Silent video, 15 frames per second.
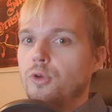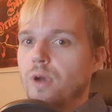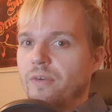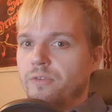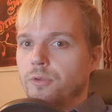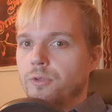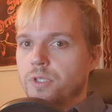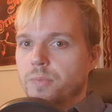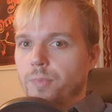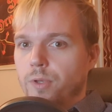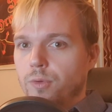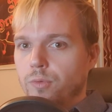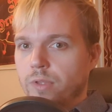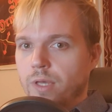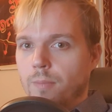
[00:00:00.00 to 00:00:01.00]
You have to
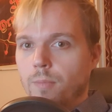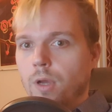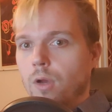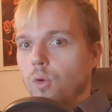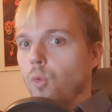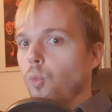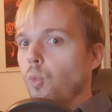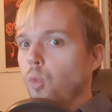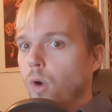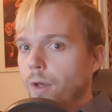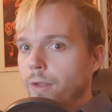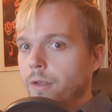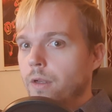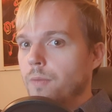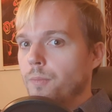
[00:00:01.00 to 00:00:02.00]
dispute them
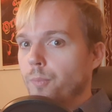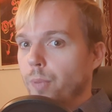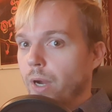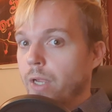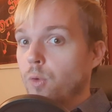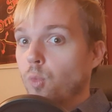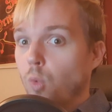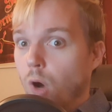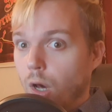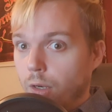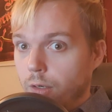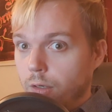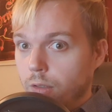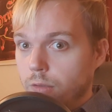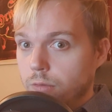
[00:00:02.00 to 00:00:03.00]
one by
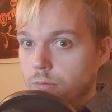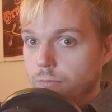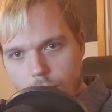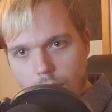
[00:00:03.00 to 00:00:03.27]
one.